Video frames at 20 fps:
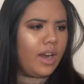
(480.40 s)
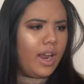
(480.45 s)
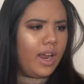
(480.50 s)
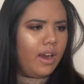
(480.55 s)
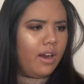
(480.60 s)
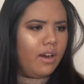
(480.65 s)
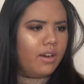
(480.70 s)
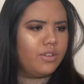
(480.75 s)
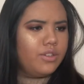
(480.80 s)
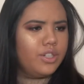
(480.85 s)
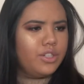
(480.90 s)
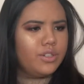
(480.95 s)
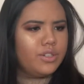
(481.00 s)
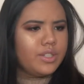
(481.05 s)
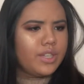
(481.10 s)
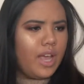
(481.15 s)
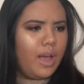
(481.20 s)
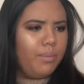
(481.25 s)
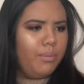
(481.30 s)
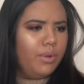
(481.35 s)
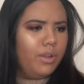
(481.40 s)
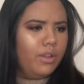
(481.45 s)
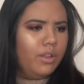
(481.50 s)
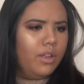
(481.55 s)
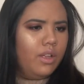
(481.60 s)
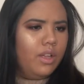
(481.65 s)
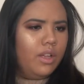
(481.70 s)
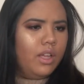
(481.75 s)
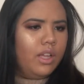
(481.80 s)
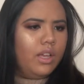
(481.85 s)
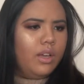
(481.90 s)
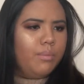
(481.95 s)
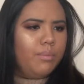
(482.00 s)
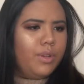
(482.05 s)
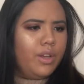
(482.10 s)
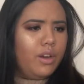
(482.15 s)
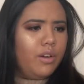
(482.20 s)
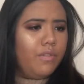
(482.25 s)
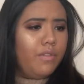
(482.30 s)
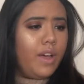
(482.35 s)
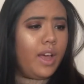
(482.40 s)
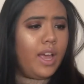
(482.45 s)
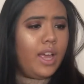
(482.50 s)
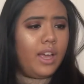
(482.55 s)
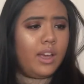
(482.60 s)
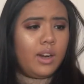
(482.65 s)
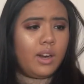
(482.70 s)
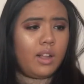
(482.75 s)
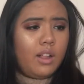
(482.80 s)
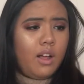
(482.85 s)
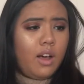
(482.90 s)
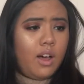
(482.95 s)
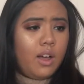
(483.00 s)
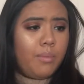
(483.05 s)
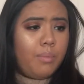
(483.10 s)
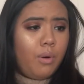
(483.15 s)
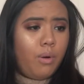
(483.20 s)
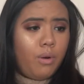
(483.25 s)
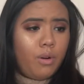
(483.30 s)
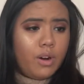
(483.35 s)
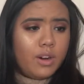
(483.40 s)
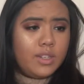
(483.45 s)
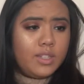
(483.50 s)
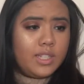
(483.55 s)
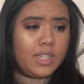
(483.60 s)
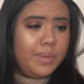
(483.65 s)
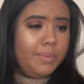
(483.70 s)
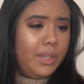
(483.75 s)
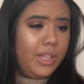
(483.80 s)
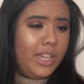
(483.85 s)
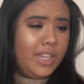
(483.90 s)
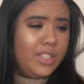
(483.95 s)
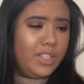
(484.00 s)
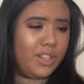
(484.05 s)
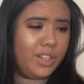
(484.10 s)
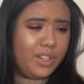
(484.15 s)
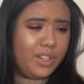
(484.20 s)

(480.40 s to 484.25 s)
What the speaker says: hair, treat your scalp will purify, unclog pores, stimulate